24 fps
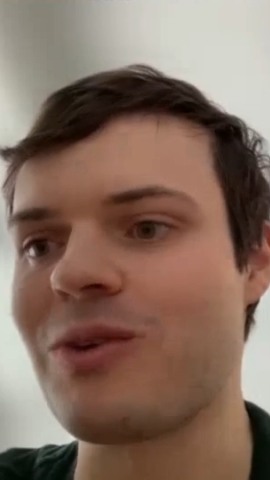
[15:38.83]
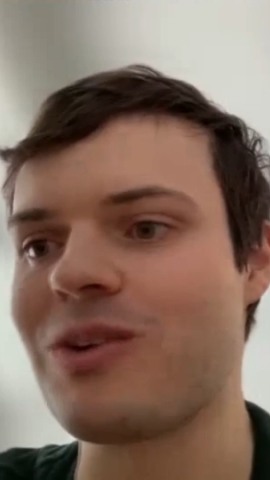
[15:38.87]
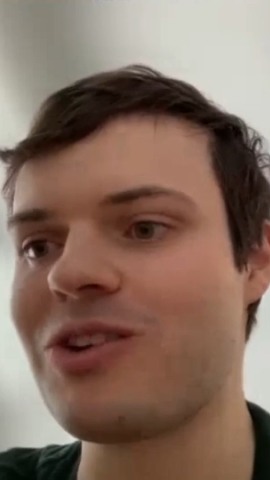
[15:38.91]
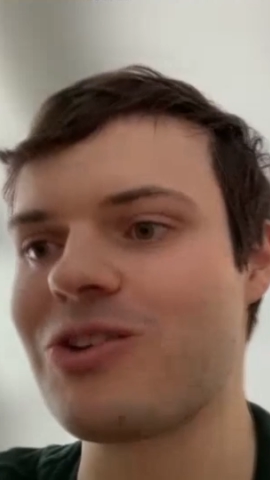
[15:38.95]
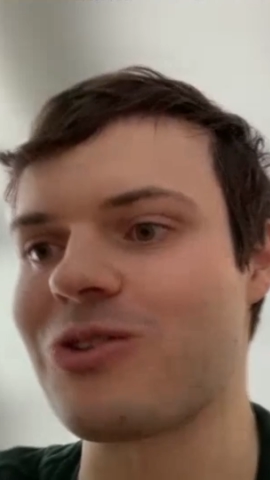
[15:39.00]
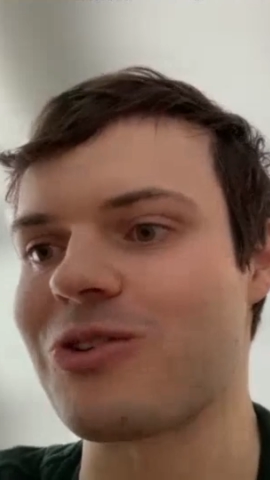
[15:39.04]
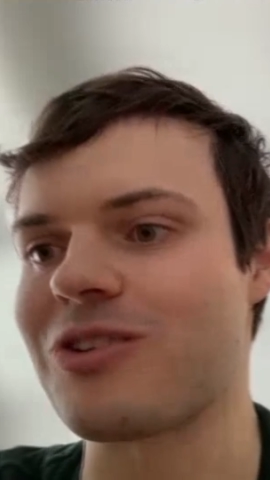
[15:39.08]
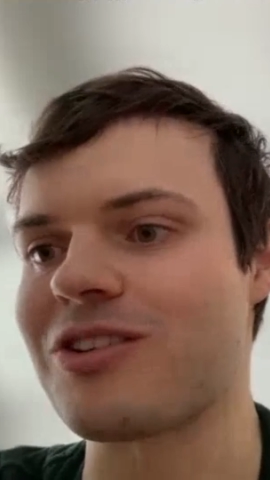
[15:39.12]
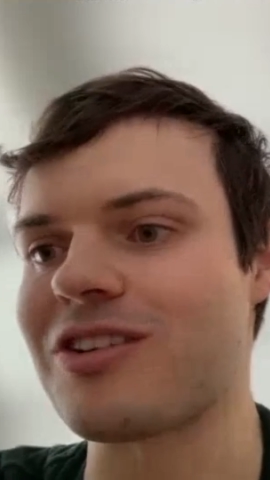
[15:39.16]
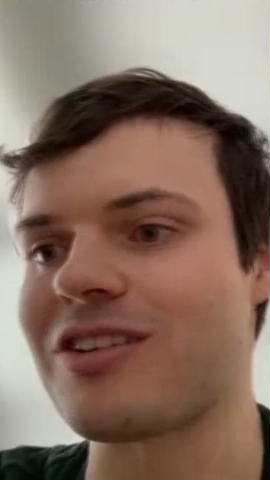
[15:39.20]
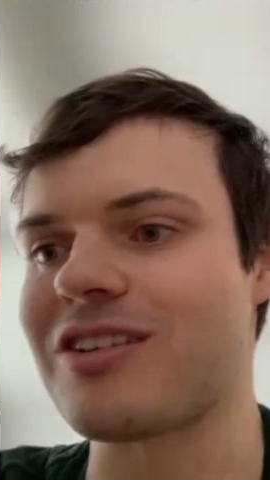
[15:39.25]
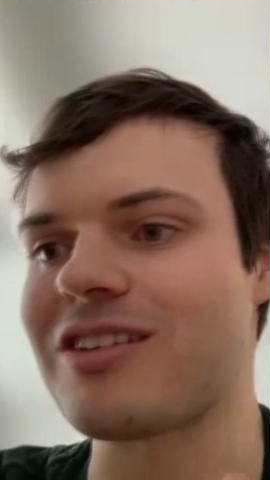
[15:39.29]

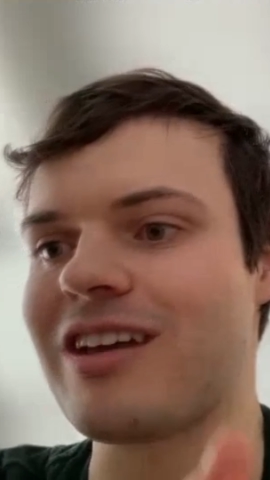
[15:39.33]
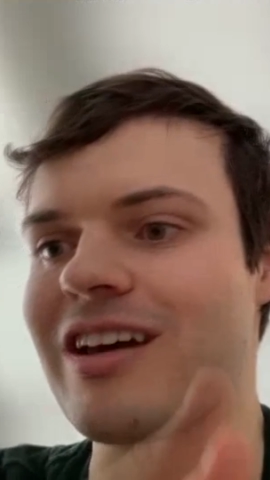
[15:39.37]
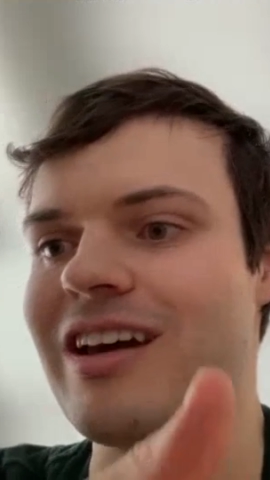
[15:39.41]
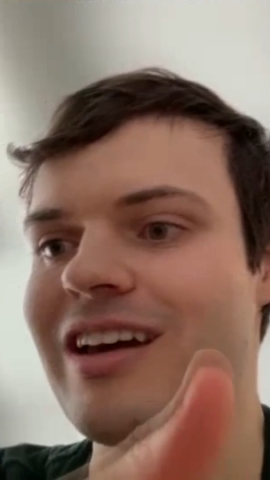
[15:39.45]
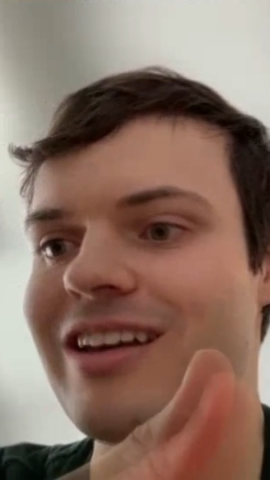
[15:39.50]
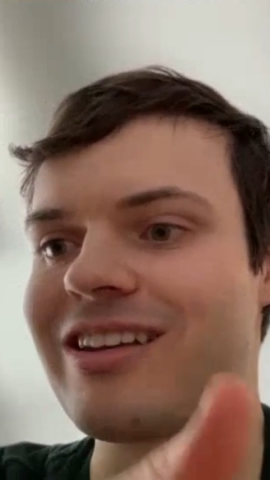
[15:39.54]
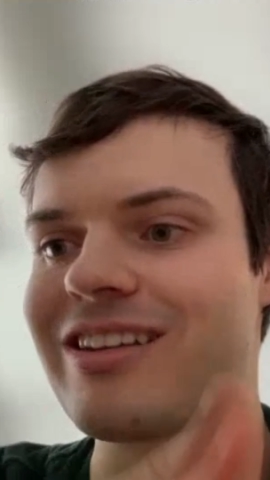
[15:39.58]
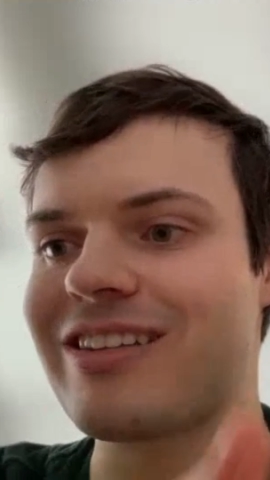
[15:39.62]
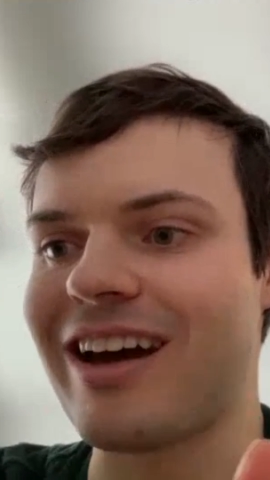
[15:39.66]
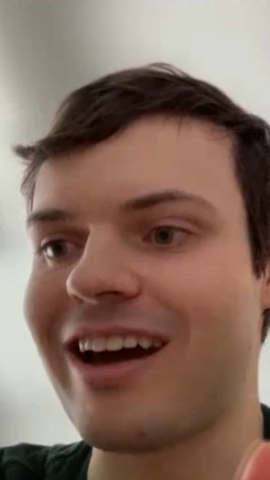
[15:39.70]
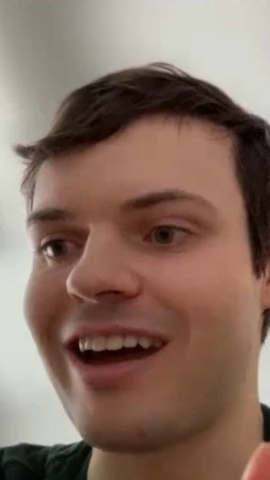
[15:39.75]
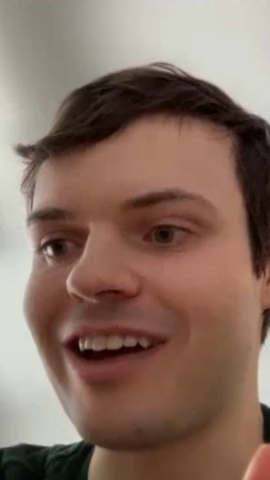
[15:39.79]
resources.
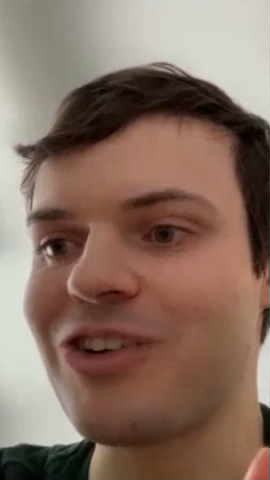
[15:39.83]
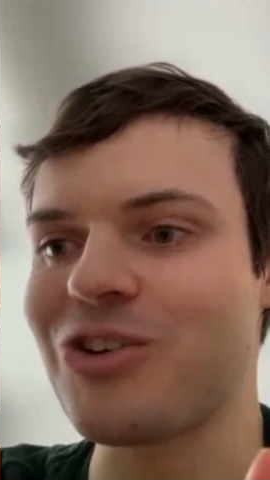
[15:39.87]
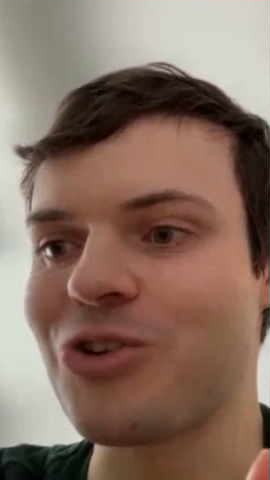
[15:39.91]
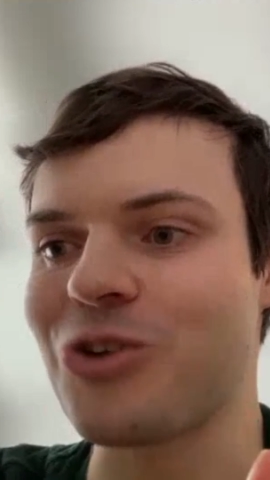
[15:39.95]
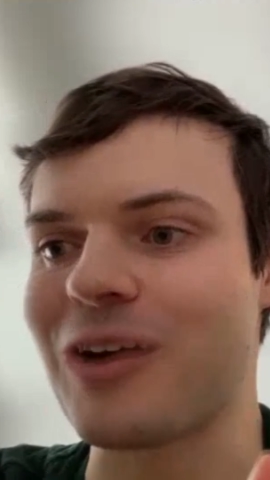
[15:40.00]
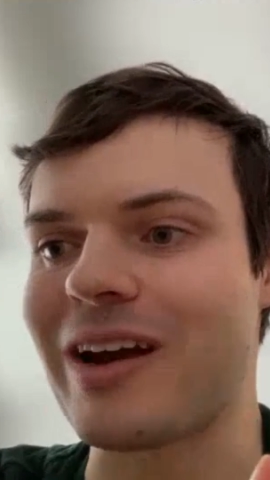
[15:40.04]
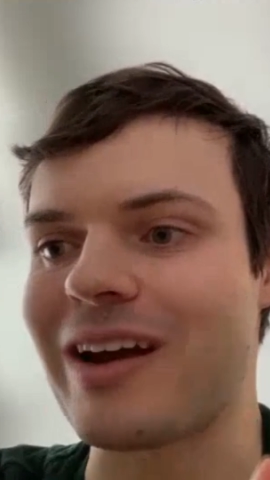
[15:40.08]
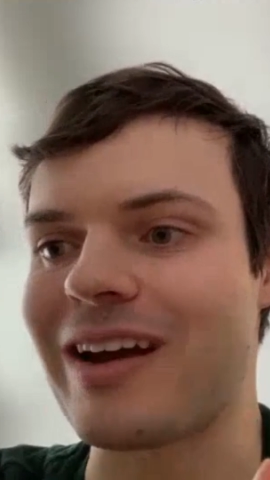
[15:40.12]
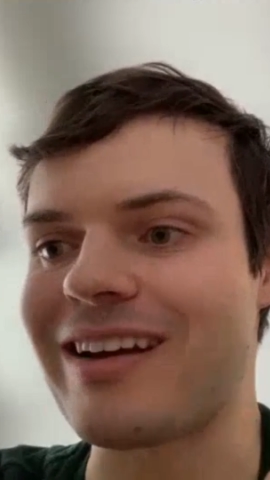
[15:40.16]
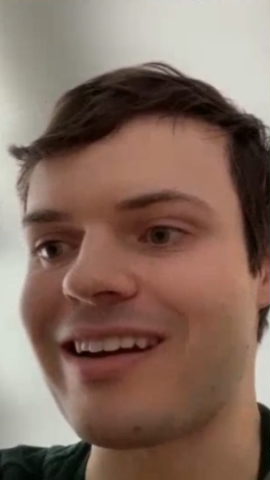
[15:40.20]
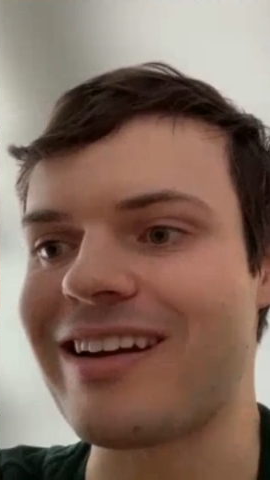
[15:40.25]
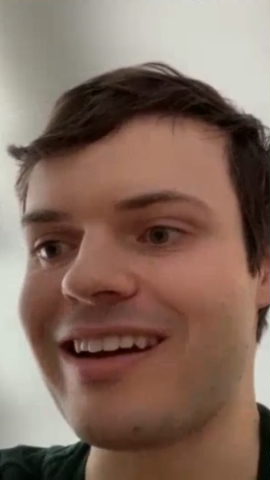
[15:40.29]

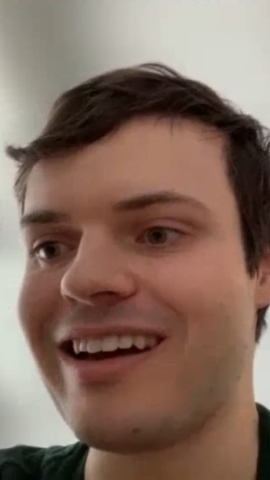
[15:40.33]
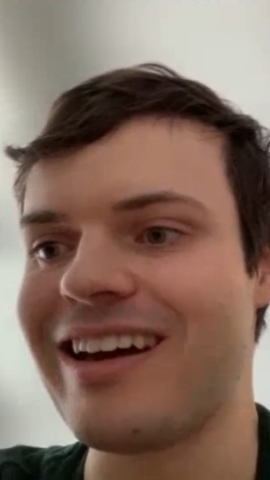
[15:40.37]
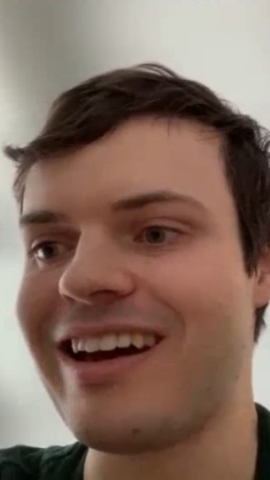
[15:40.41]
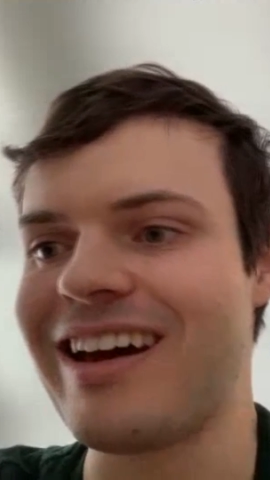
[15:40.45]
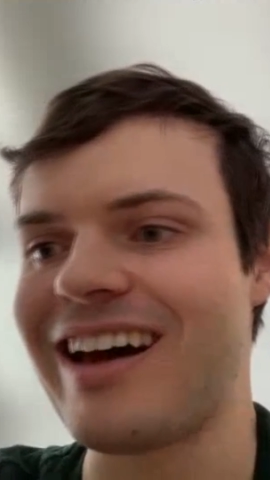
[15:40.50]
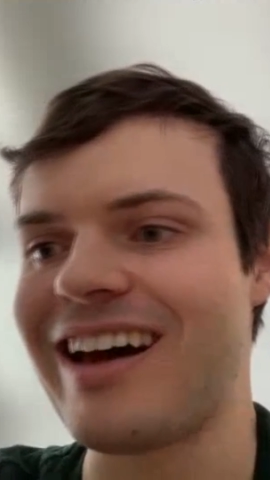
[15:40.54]
Skytrain